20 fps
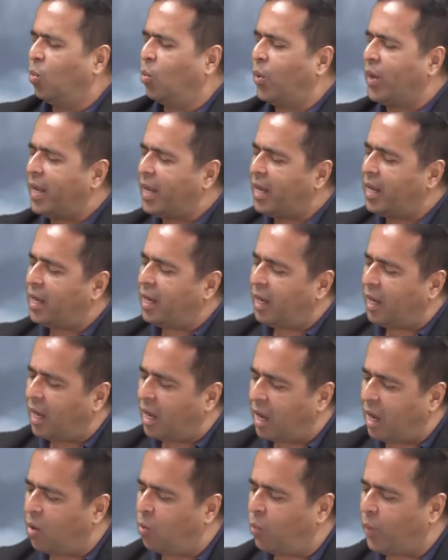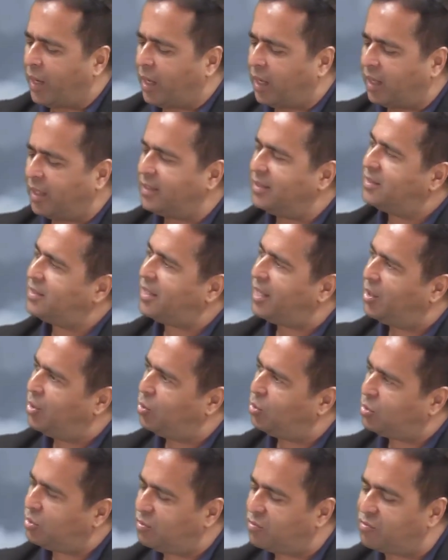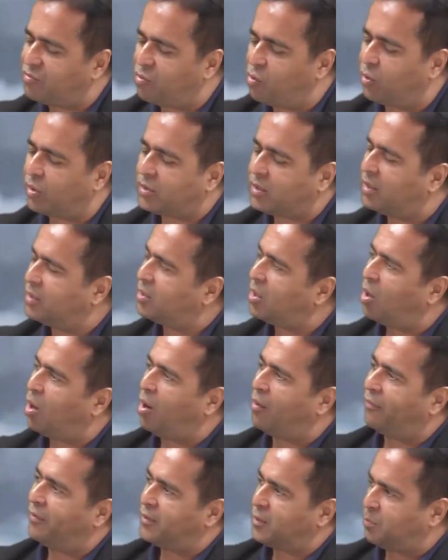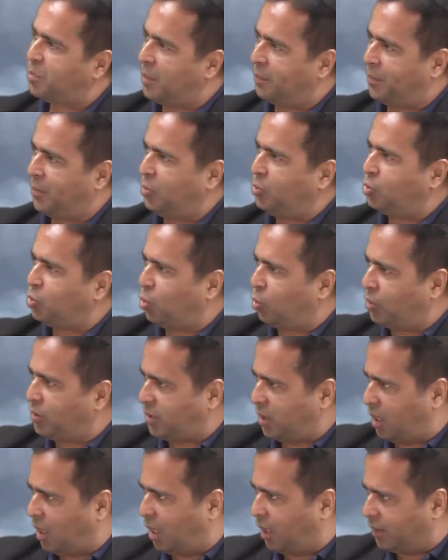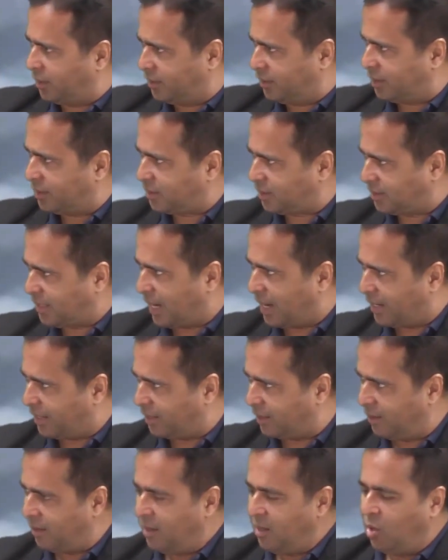We we continue to vote into office people who don't understand.